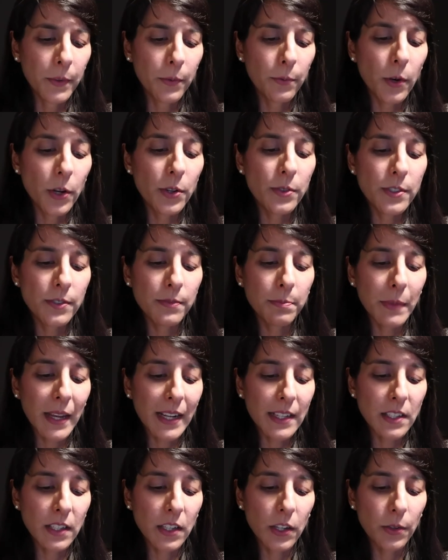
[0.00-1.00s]
Rose of
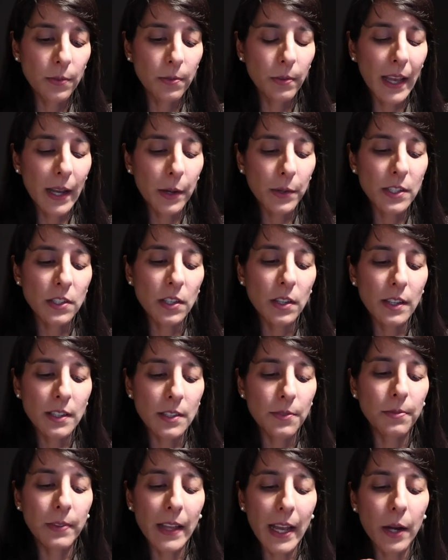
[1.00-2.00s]
Mexico flower. So
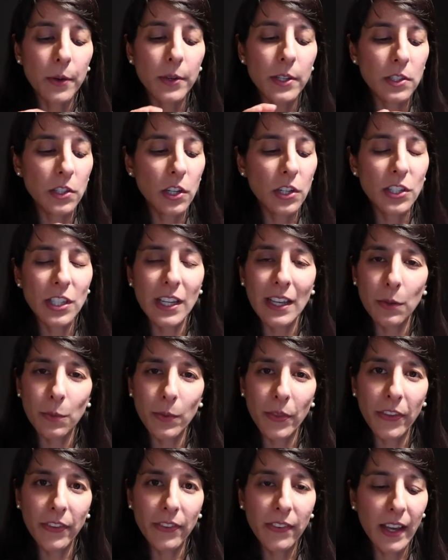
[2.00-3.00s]
there's a flower associated
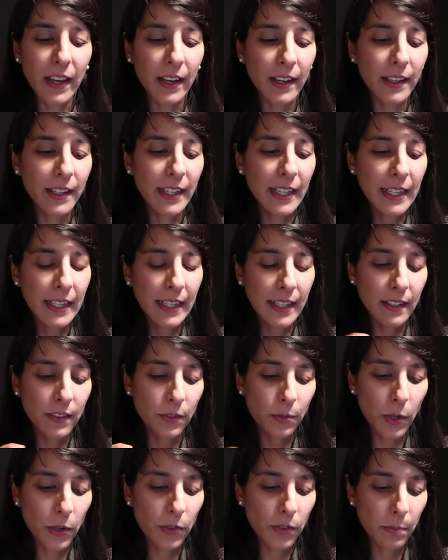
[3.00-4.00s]
with this card, and
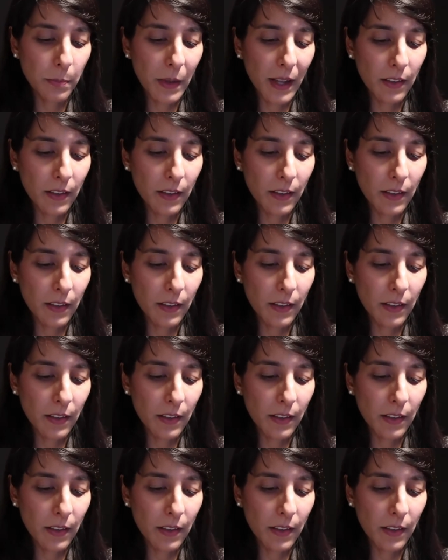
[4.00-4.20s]
it's Rose of